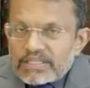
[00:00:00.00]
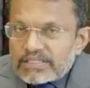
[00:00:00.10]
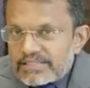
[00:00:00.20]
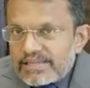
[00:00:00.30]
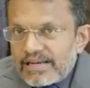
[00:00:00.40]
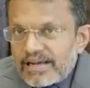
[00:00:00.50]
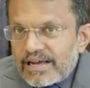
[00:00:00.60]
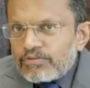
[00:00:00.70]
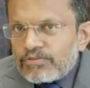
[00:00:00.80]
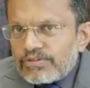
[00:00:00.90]
we will consider
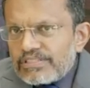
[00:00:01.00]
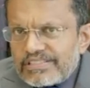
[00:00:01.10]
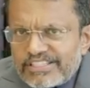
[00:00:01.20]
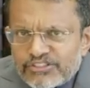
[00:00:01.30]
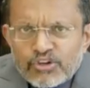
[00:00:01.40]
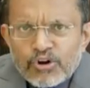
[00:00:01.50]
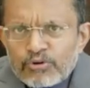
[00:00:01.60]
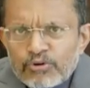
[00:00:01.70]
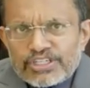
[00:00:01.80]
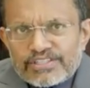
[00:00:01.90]
how
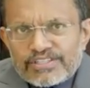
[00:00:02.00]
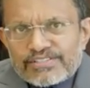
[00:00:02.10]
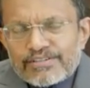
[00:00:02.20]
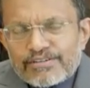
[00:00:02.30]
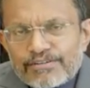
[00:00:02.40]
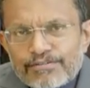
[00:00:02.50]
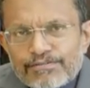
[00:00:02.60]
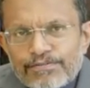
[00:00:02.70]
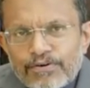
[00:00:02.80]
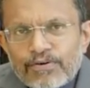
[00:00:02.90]
disclosures
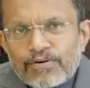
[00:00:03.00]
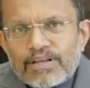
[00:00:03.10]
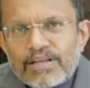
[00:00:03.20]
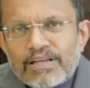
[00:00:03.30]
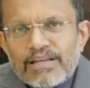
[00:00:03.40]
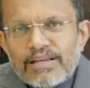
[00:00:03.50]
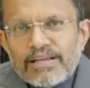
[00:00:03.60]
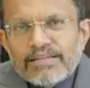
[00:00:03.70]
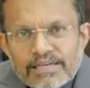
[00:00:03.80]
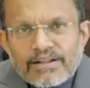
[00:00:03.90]
for
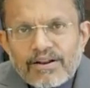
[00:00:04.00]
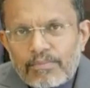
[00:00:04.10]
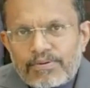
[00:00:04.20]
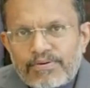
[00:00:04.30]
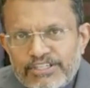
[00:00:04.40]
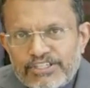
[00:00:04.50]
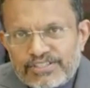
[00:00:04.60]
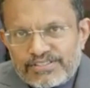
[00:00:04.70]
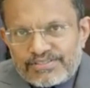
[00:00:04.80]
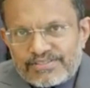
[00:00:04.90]
internal
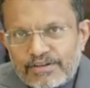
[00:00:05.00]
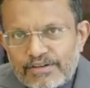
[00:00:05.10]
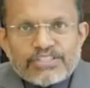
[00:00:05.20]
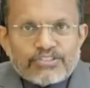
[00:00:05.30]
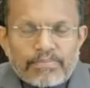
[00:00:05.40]
operations of